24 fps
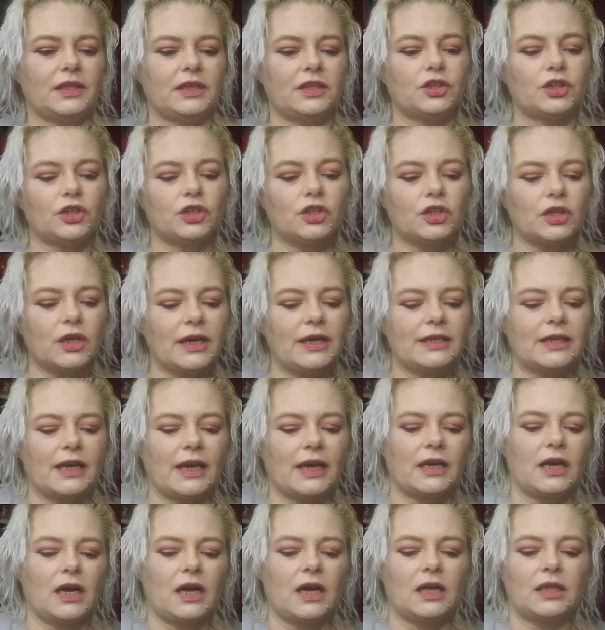I think they're
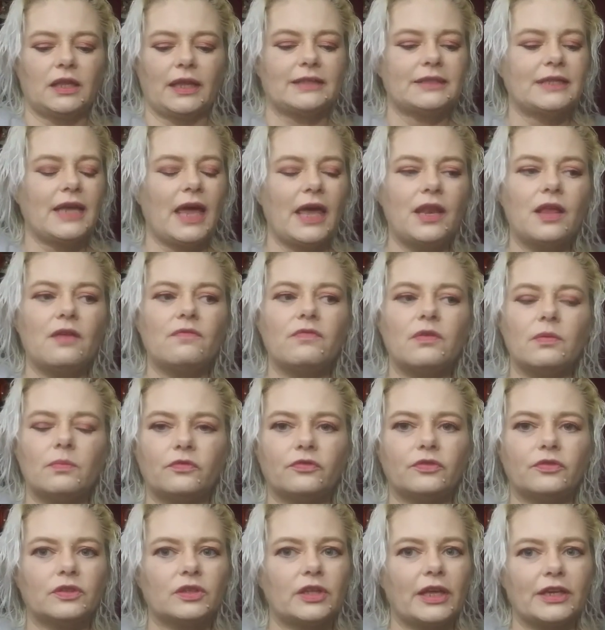great. I got like 10 of them